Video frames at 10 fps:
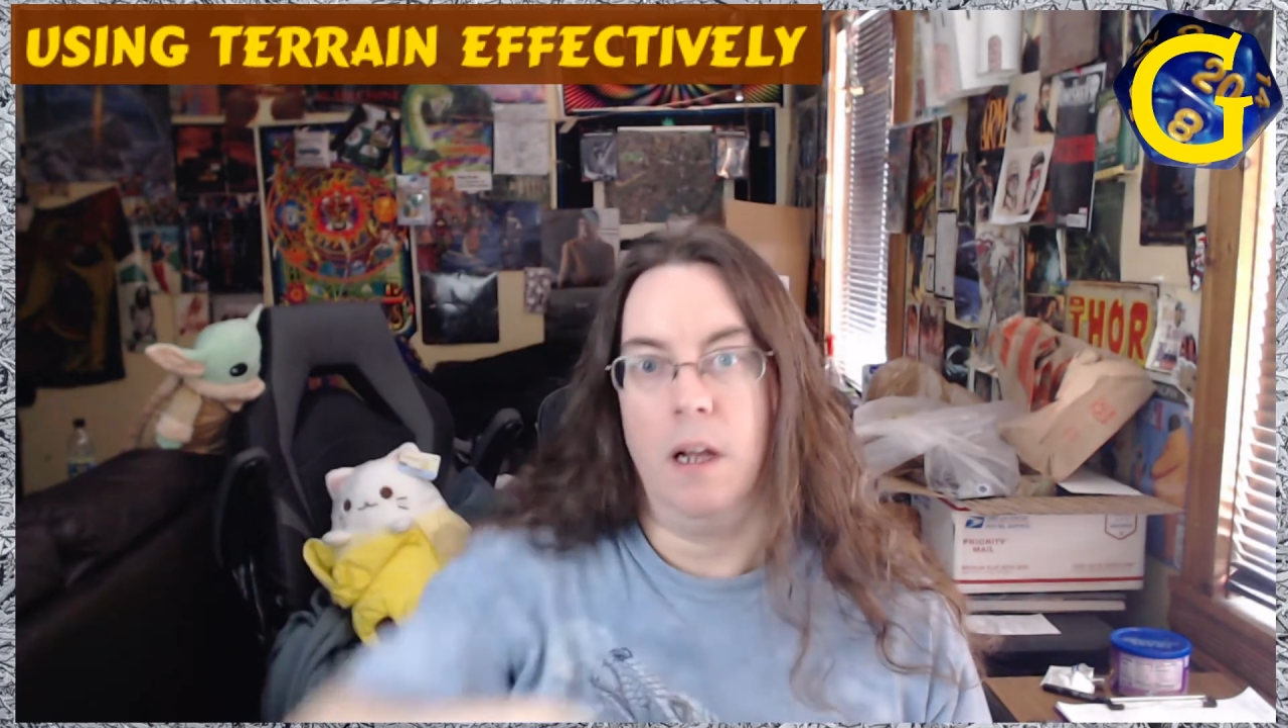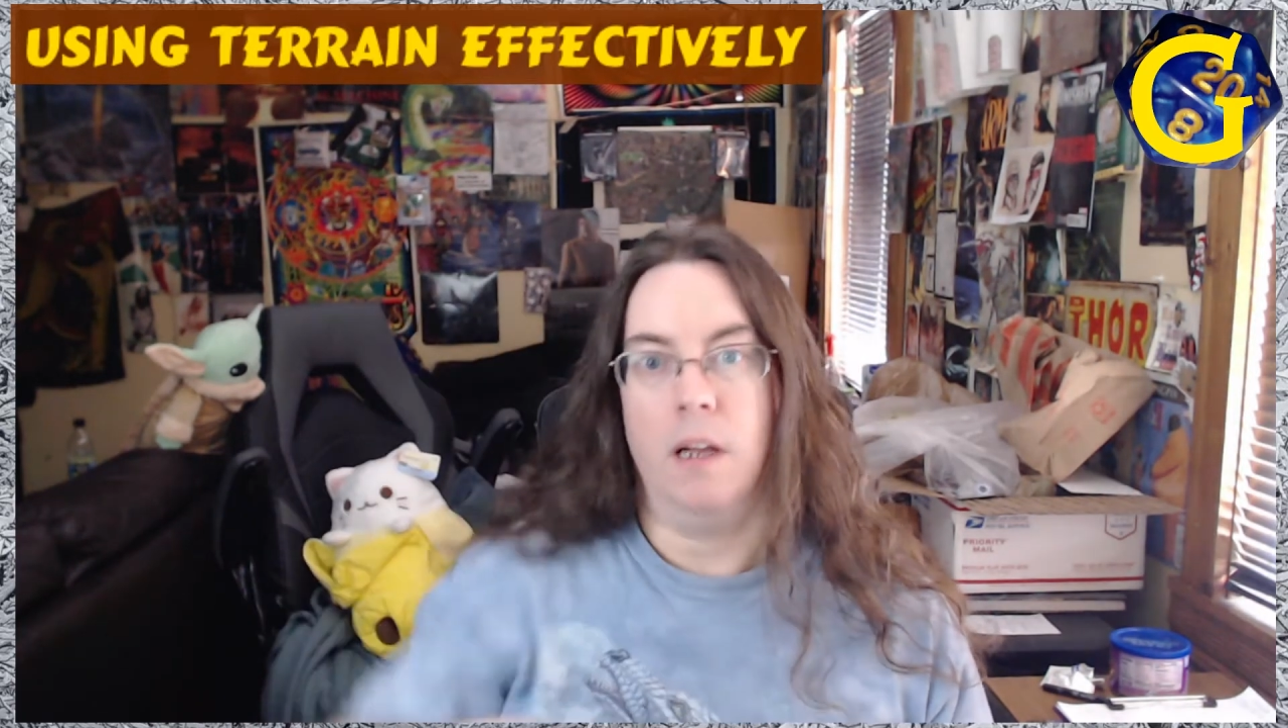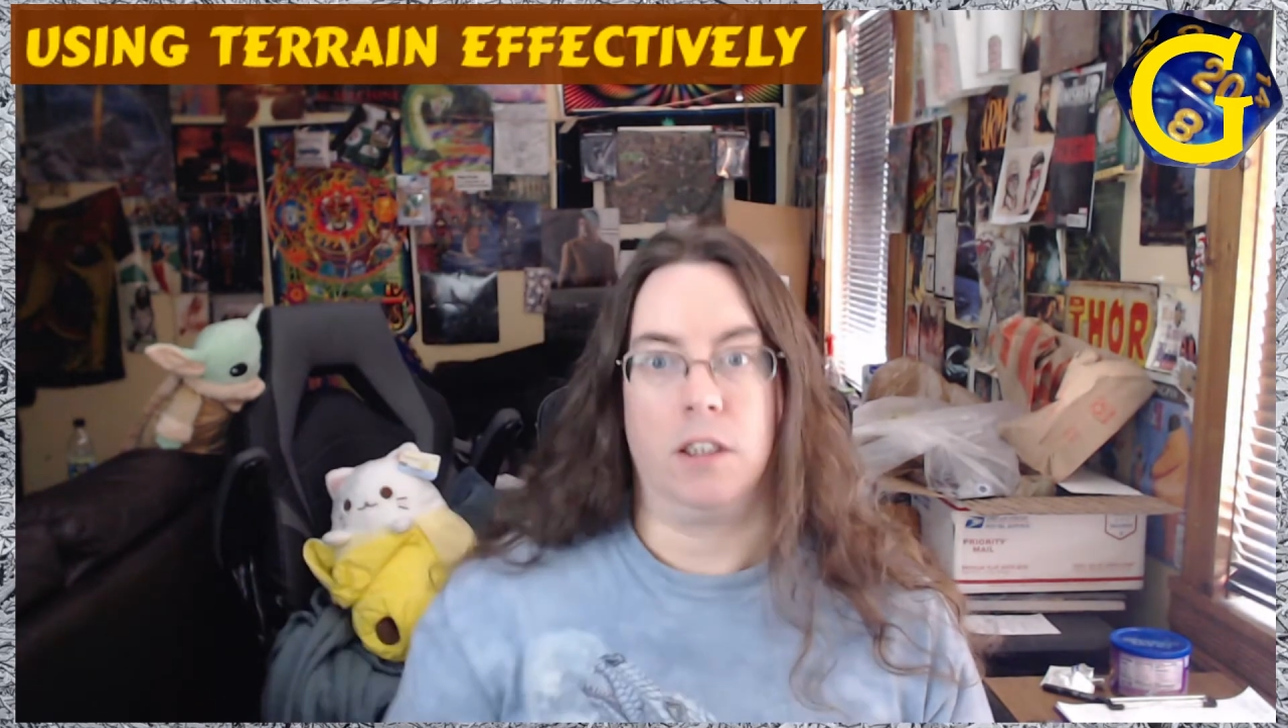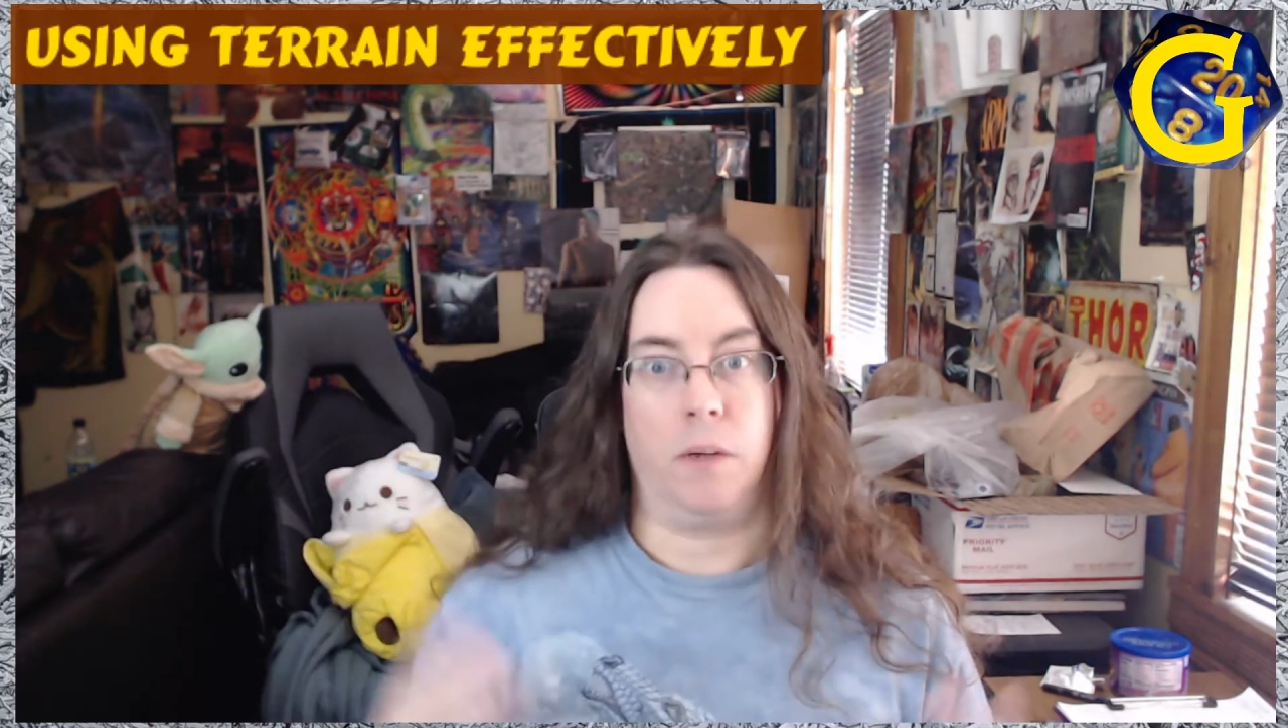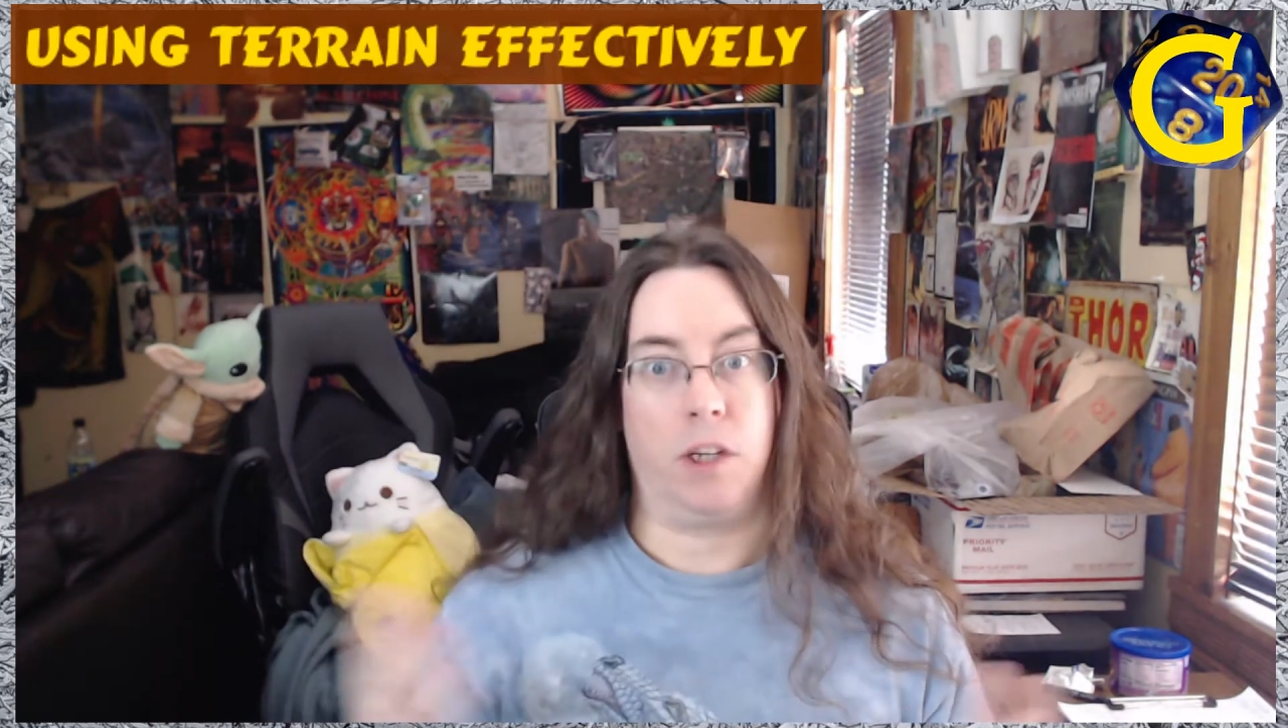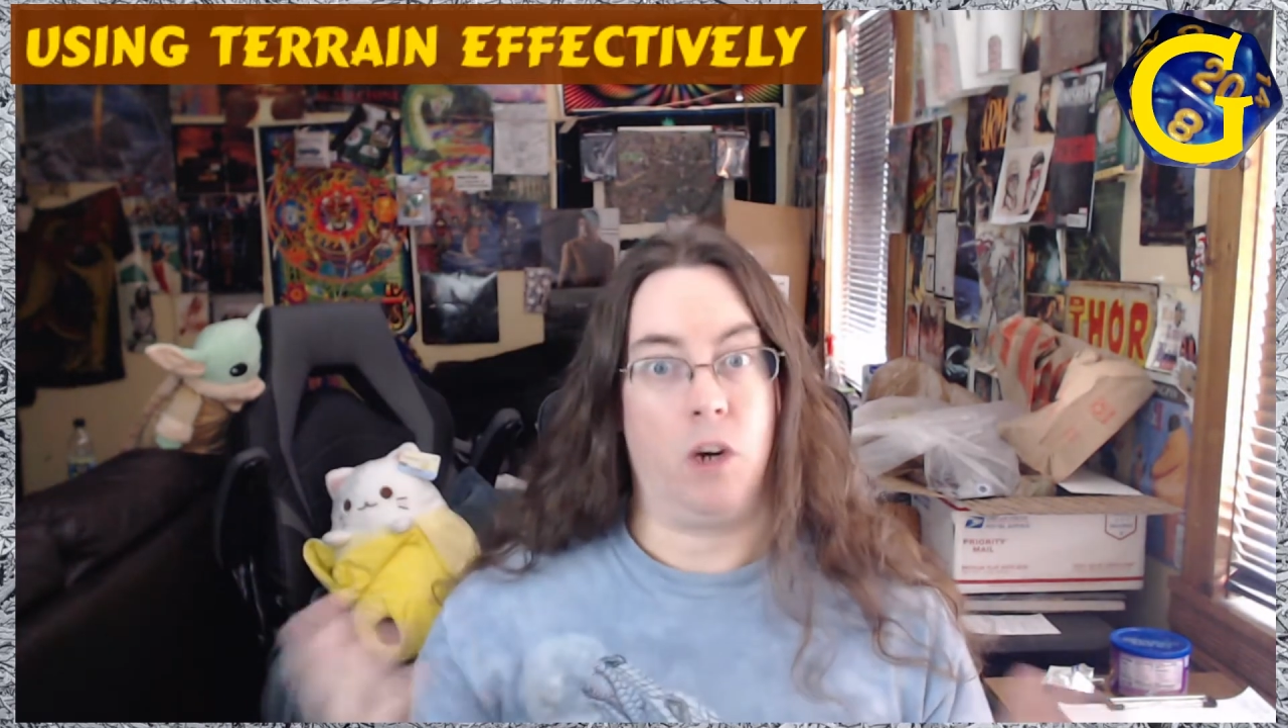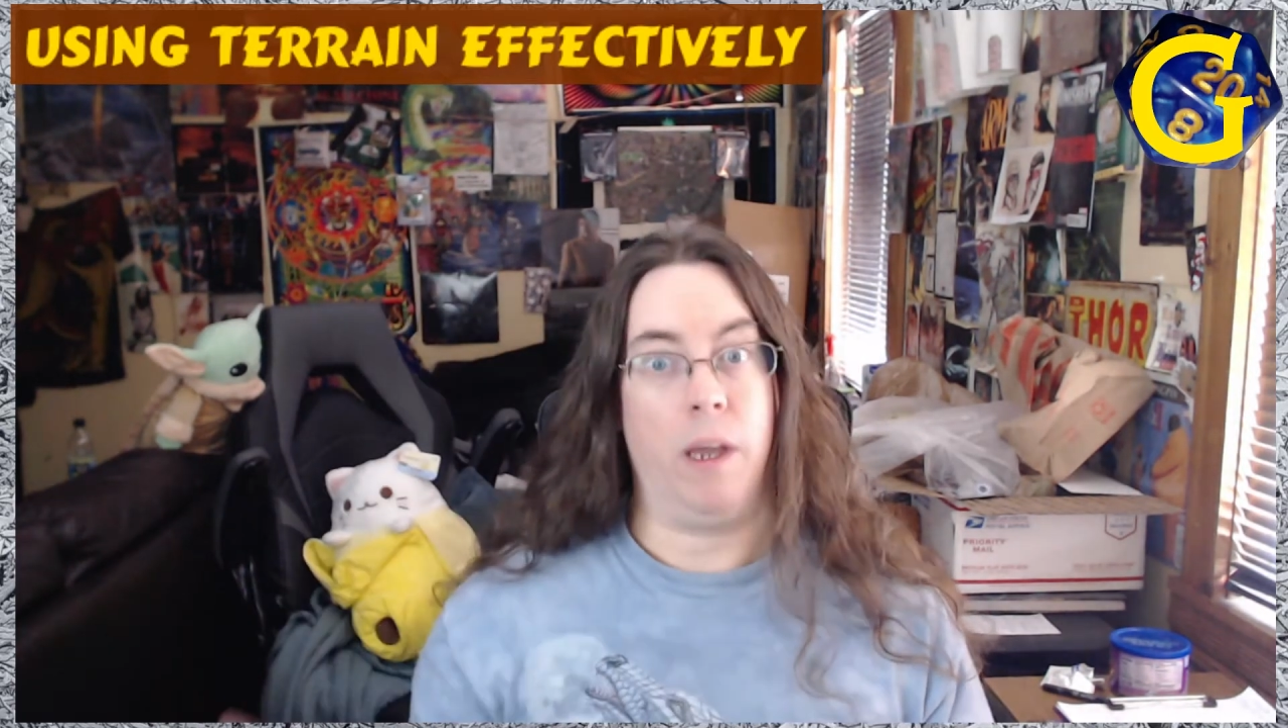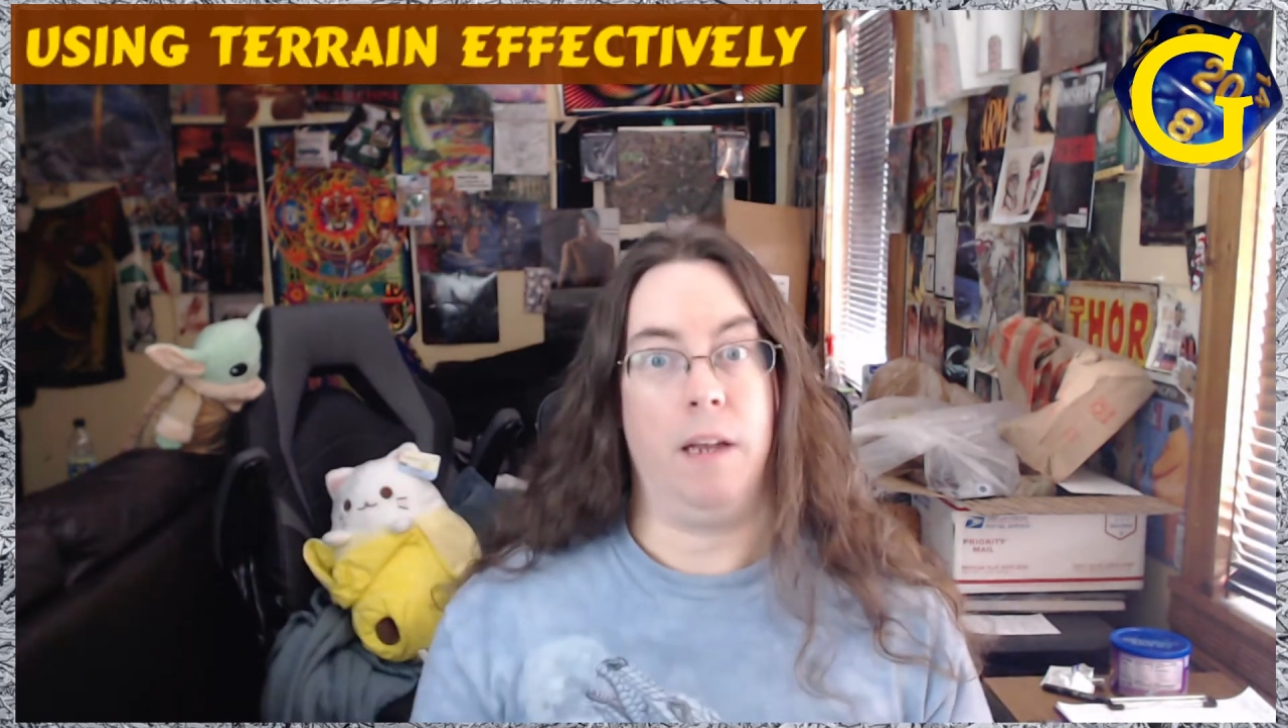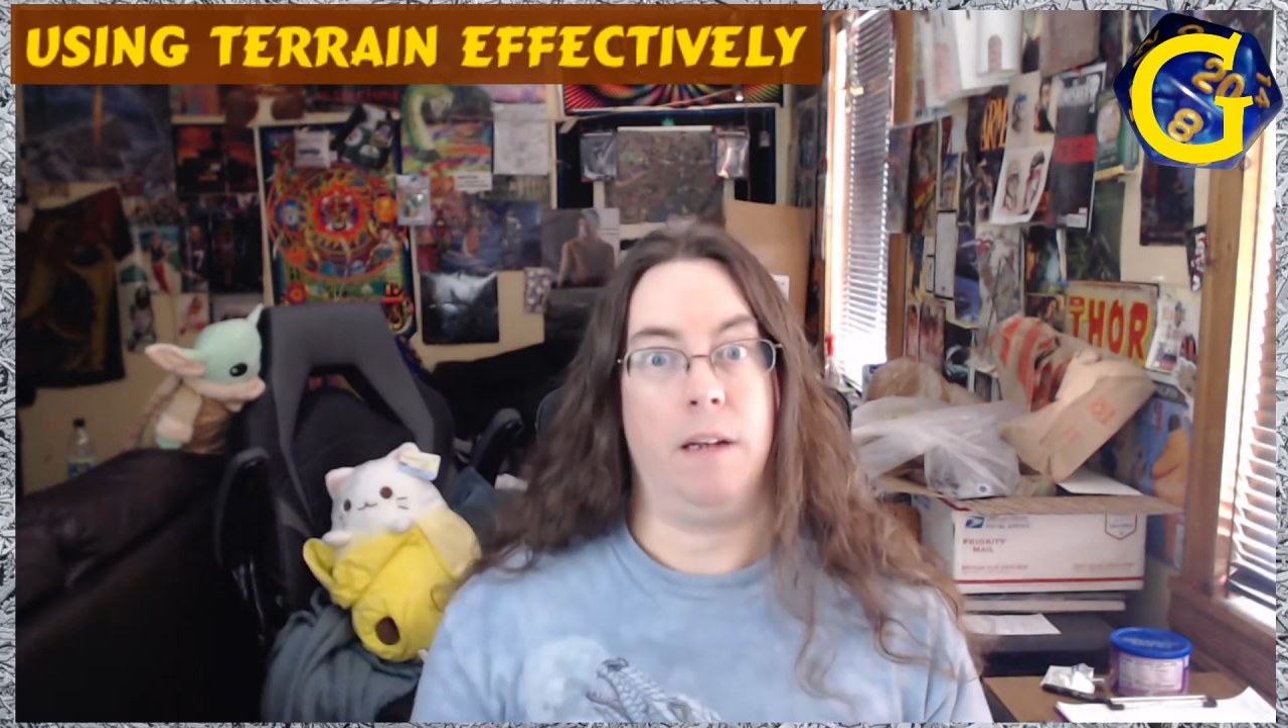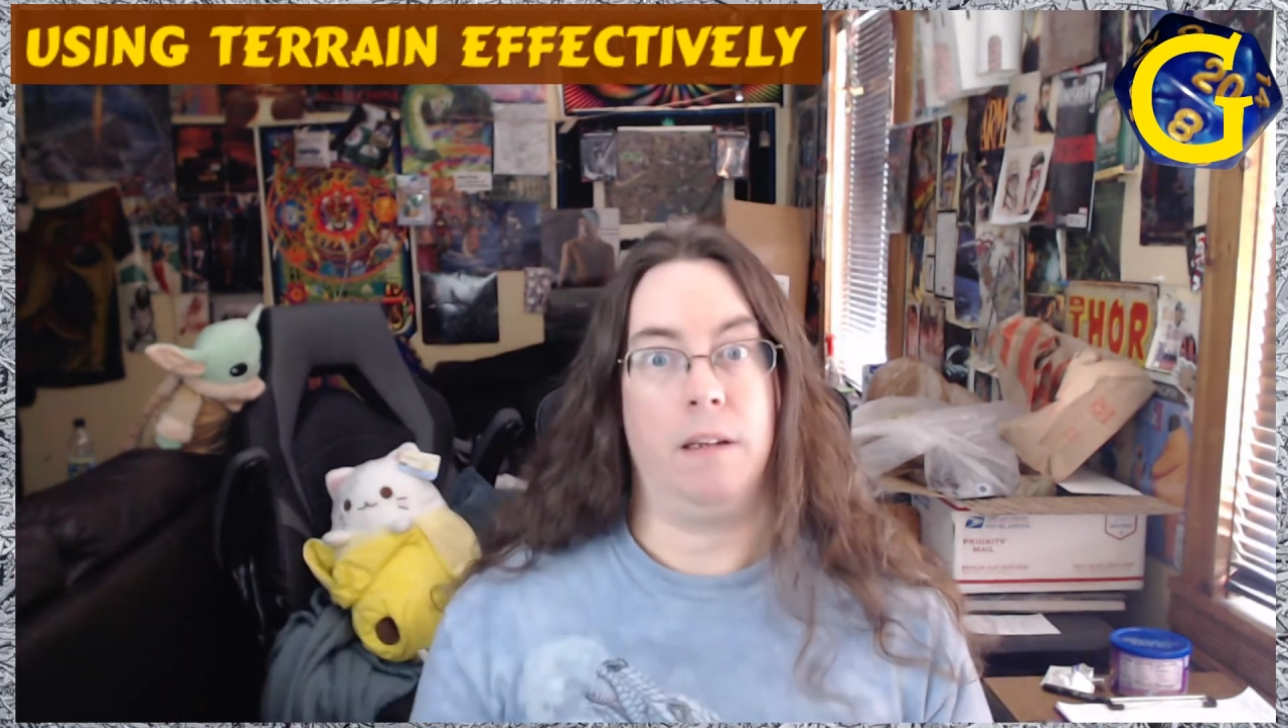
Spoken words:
So the terrain